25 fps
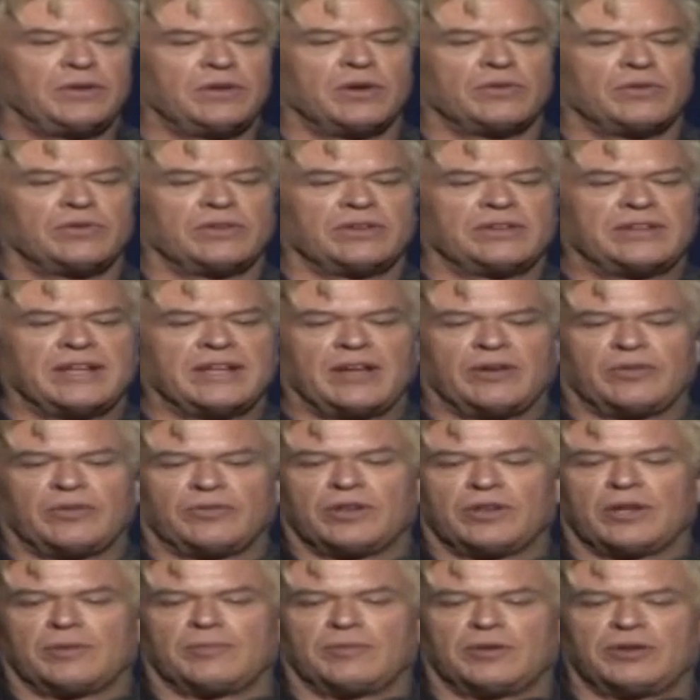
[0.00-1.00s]
the tail
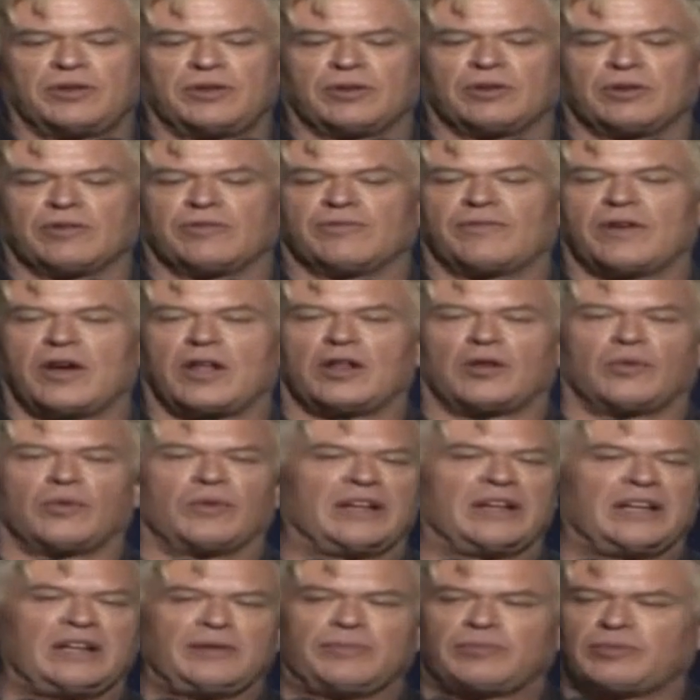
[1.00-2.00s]
number, you can follow
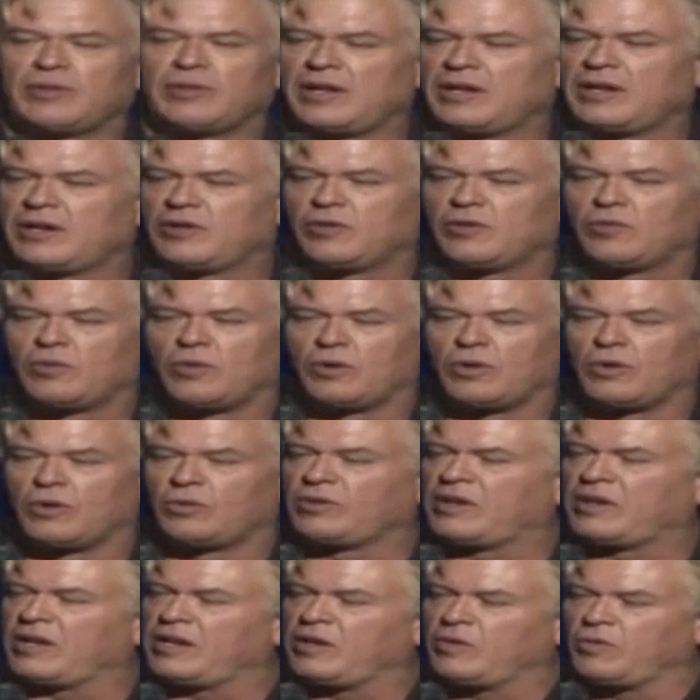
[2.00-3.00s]
any plane in the world
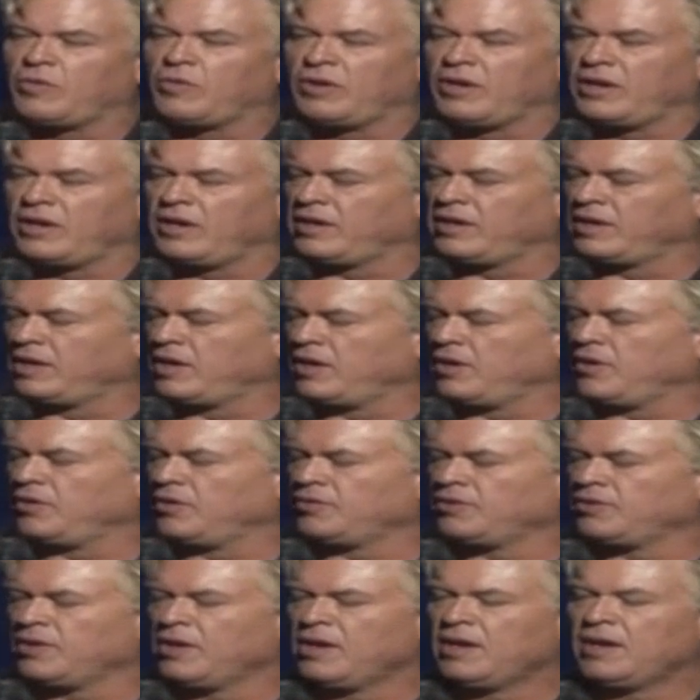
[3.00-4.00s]
anywhere it
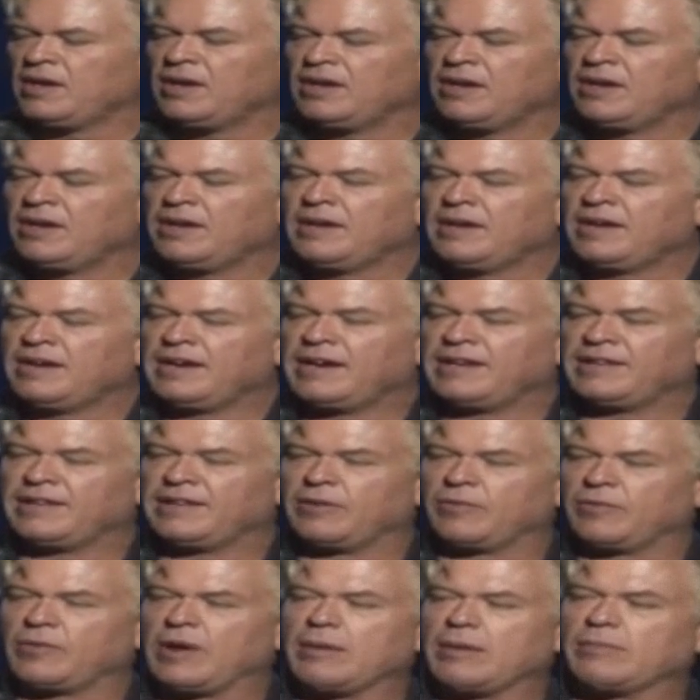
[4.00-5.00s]
goes. And
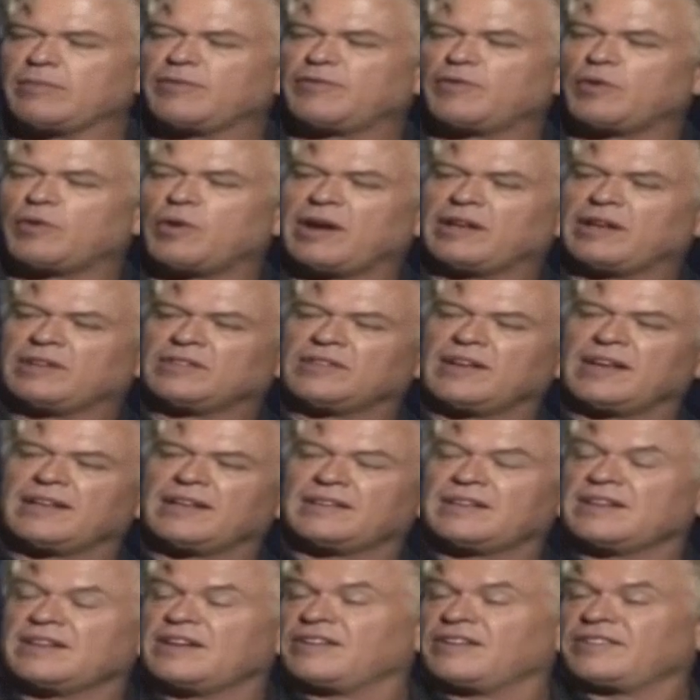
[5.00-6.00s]
then right before I'd
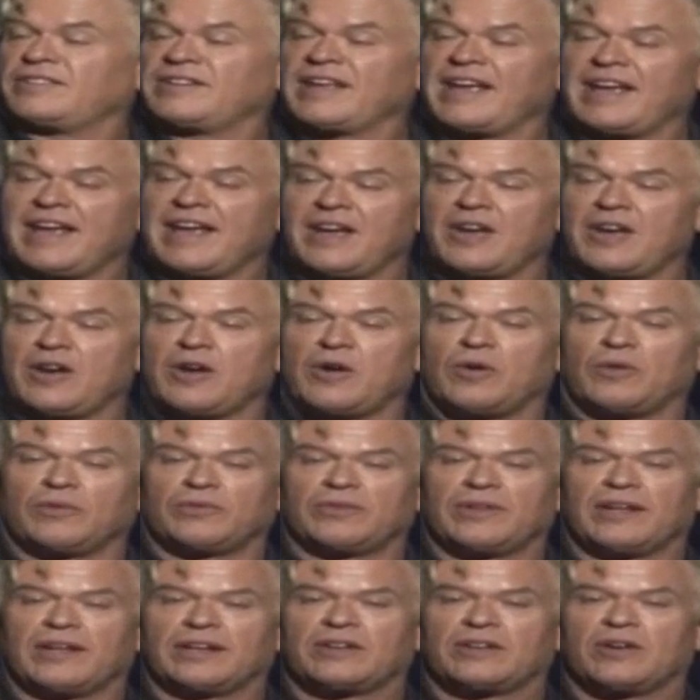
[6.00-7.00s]
landed in a town,
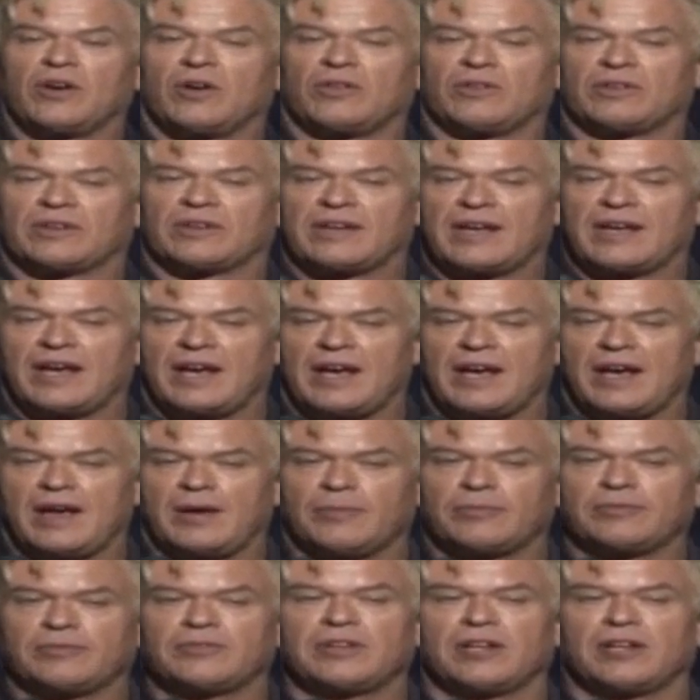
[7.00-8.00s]
they called the
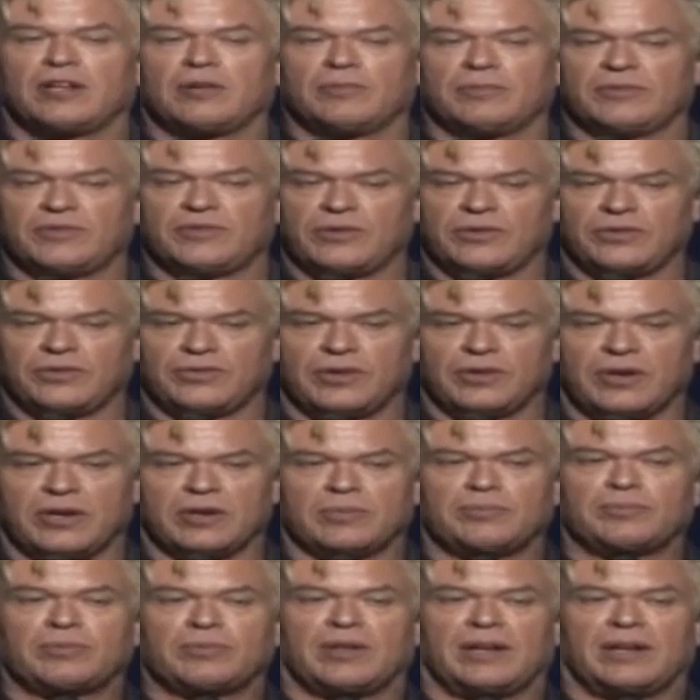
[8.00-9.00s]
cops, tell them it's a
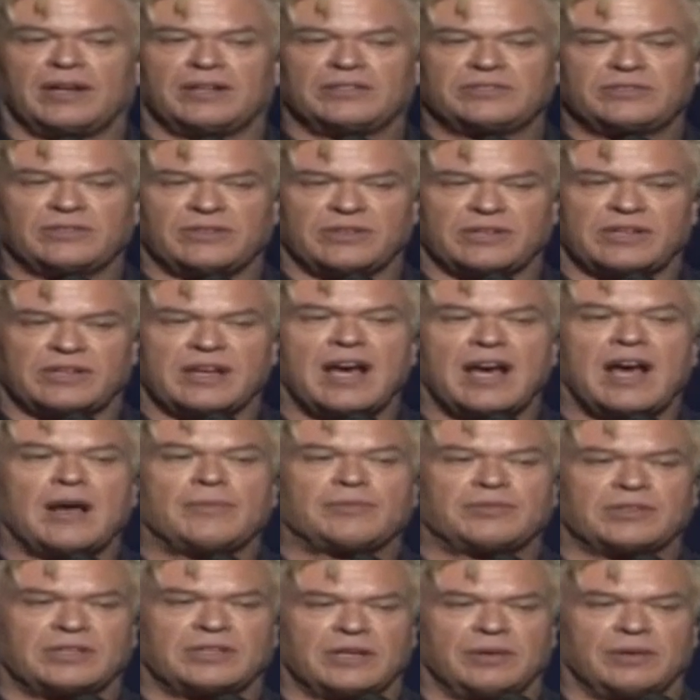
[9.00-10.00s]
drug plane, so the cops
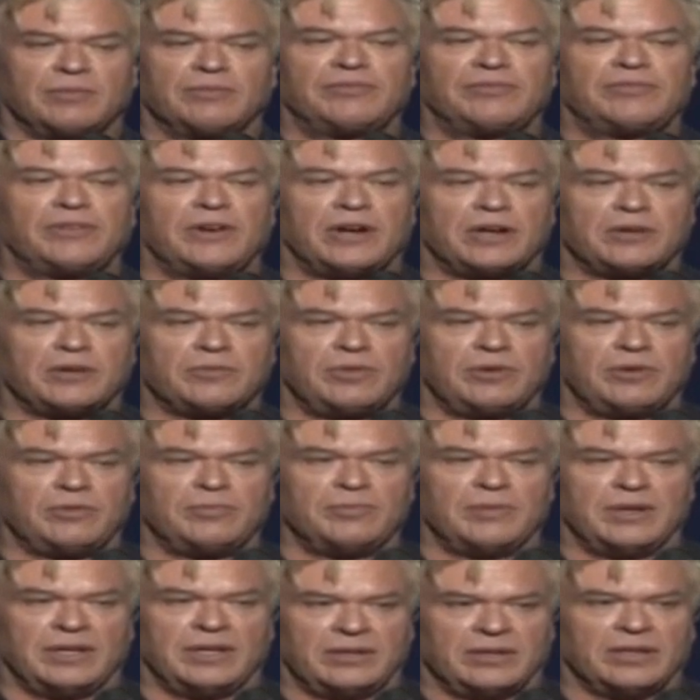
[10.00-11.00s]
would come fuck with
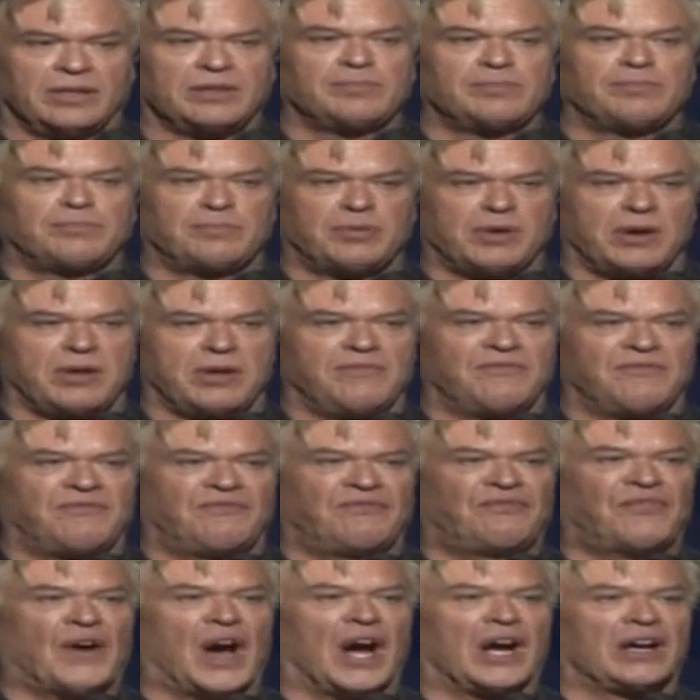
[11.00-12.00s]
me. That's pretty
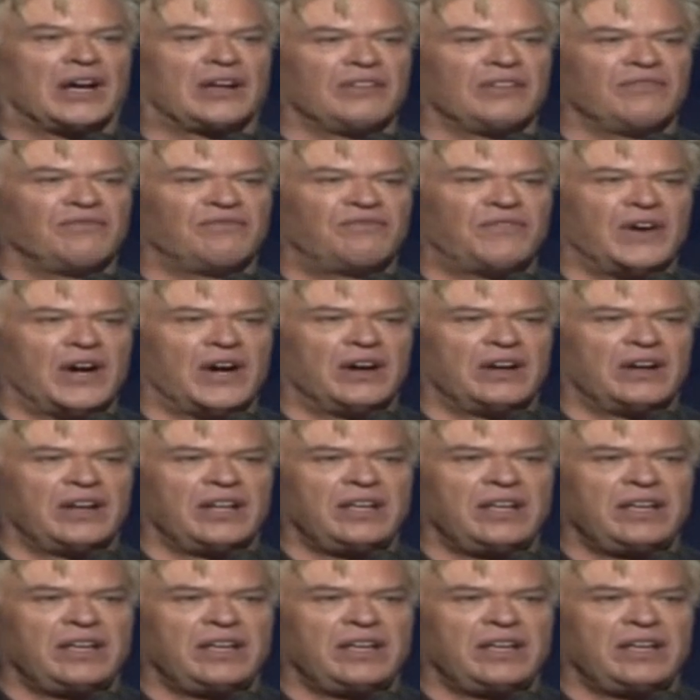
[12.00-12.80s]
fucking funny.